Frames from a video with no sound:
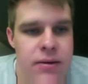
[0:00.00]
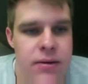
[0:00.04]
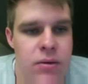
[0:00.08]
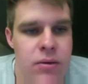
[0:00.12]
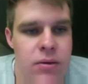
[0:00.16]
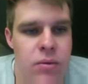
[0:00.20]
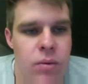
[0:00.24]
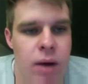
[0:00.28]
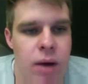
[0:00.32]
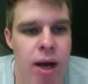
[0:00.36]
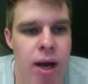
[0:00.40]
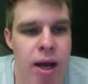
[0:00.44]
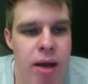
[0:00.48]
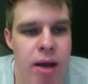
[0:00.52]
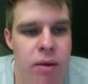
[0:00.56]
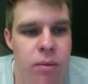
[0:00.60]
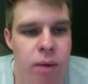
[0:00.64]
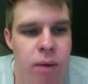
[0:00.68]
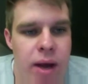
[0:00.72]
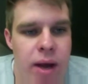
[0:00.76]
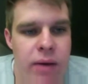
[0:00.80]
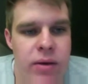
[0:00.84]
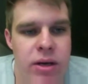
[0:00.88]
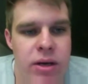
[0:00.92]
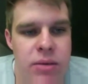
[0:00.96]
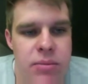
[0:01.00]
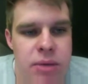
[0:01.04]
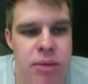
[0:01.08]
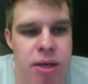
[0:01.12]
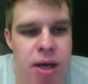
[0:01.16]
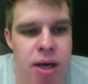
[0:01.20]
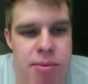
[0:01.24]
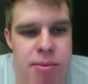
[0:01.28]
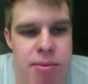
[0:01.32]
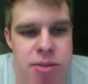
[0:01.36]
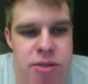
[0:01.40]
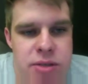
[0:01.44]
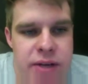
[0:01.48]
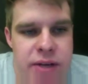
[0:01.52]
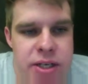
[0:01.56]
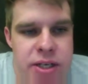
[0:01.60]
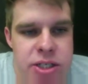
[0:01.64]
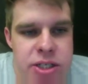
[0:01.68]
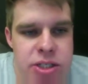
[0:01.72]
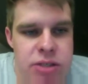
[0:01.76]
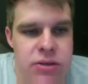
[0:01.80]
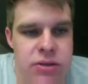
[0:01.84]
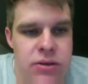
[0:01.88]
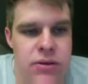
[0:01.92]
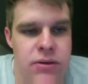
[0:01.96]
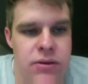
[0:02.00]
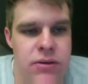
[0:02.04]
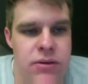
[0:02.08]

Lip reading: Why would it be observational?